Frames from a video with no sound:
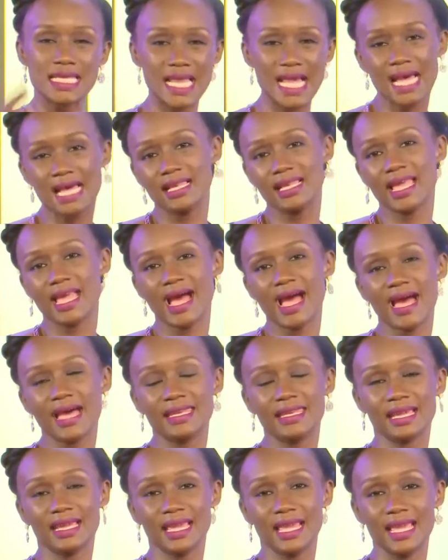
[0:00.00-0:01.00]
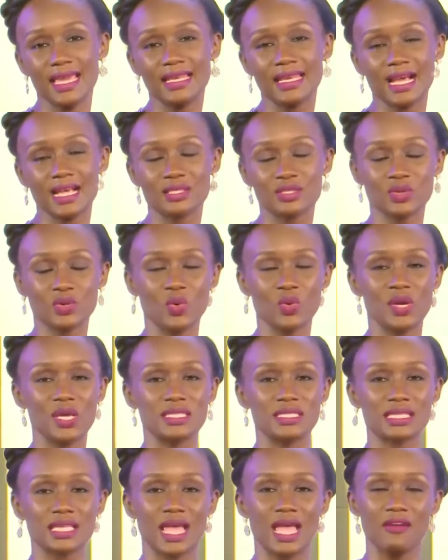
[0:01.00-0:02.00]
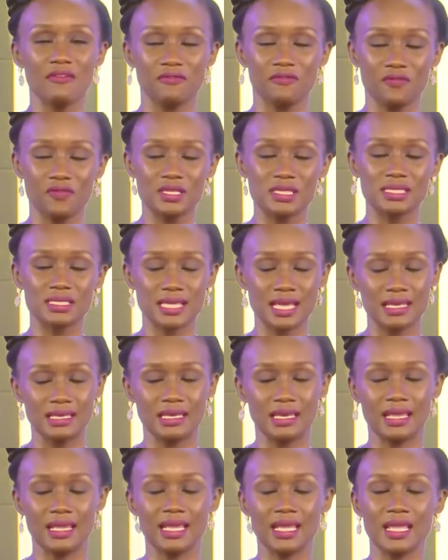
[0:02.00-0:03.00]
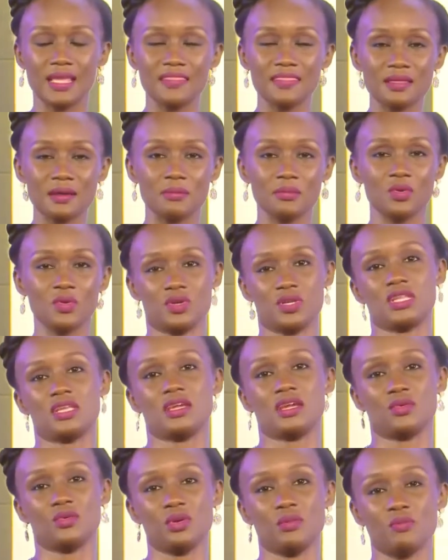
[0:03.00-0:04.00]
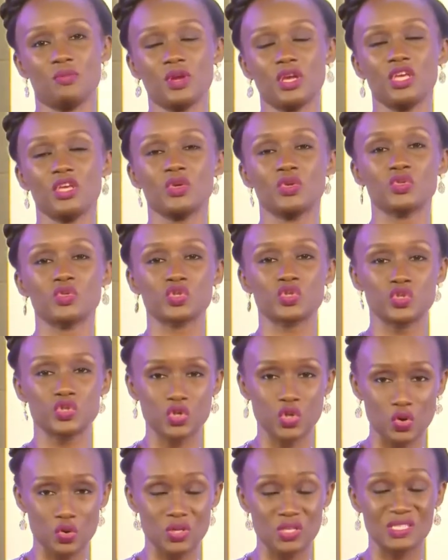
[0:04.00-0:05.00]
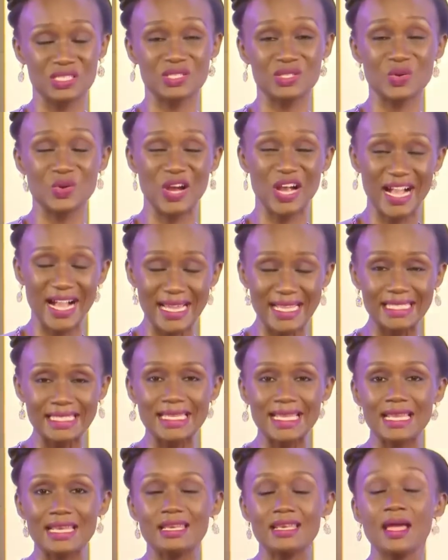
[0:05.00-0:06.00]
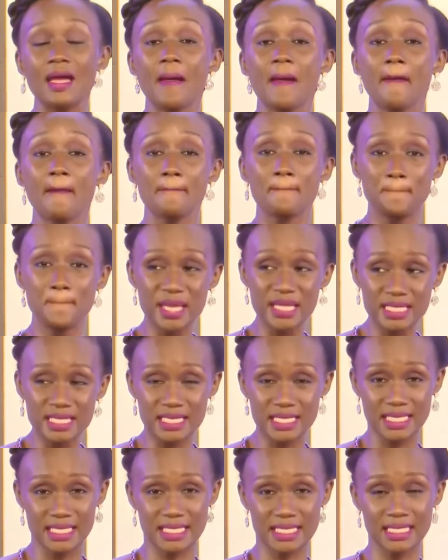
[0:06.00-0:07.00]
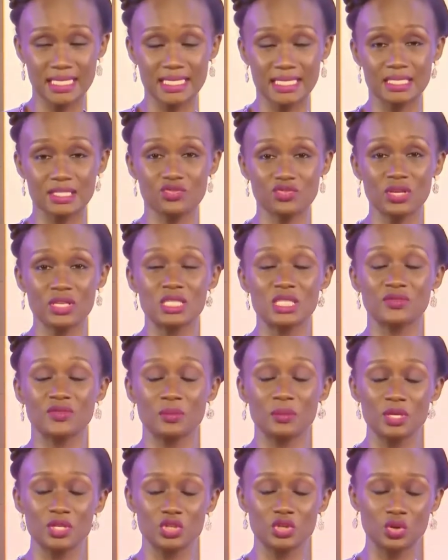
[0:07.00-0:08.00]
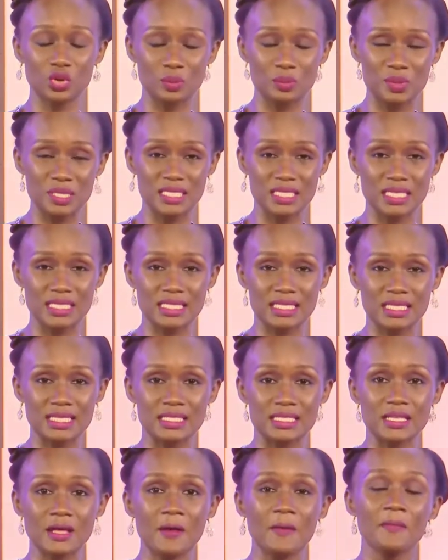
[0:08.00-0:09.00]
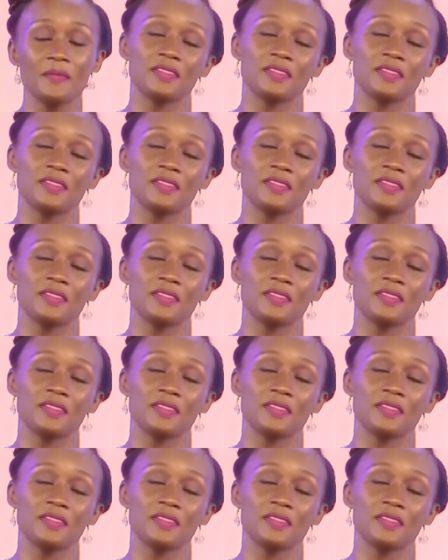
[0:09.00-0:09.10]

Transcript: Nalia, and again, as always, every Sunday in the morning we bring you stories, Ugandan businesses, transformational businesses